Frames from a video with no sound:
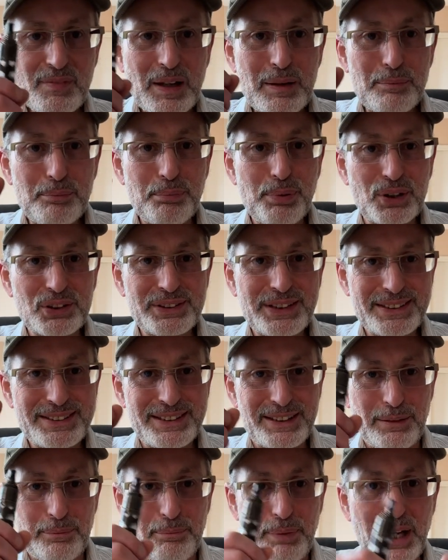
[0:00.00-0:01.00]
but this
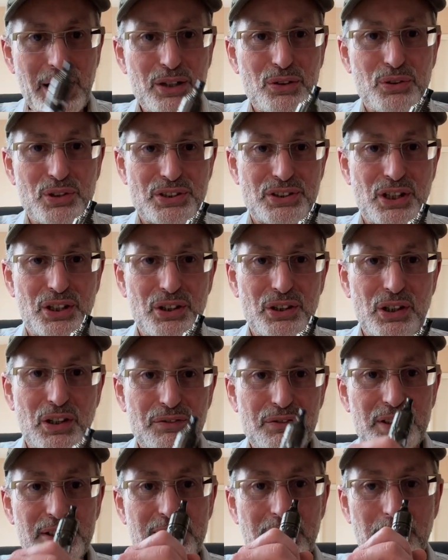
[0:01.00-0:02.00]
tobacco is a
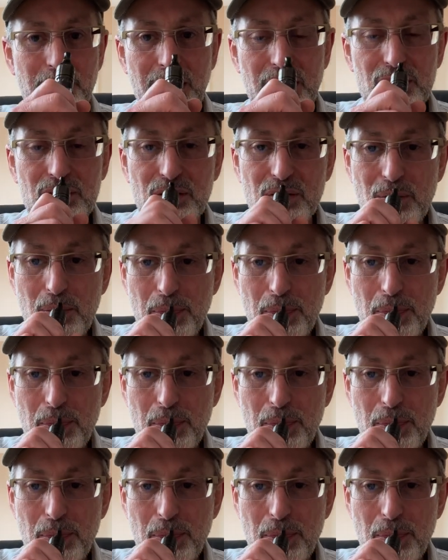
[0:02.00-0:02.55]
lovely tobacco.